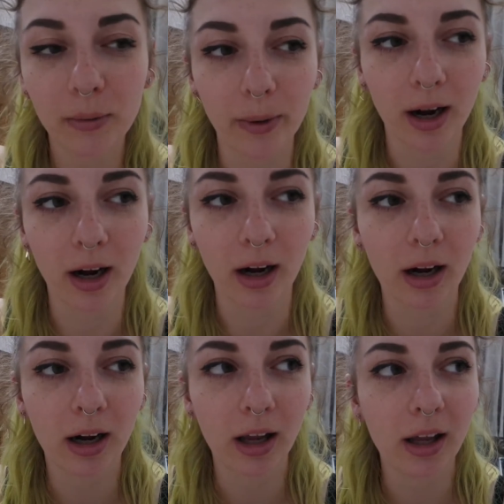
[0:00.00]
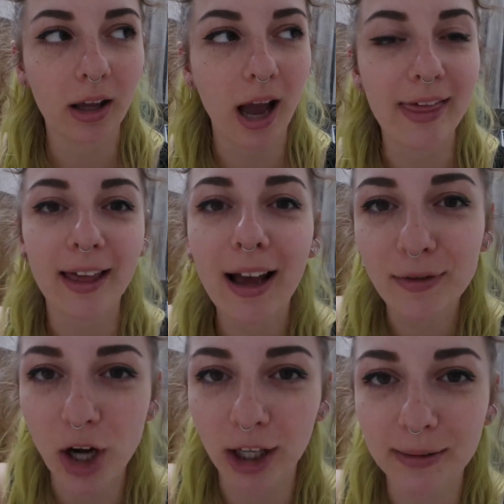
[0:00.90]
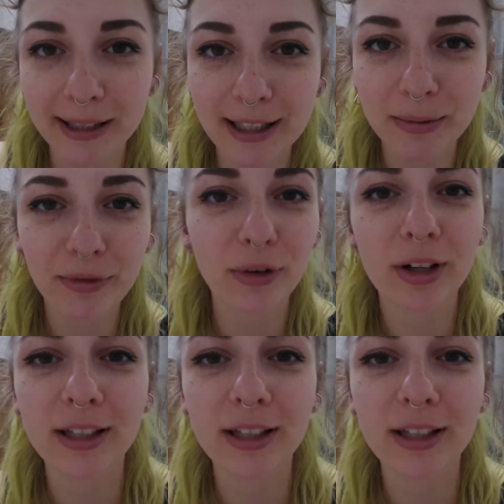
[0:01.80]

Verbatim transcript: where I think I've talked about this before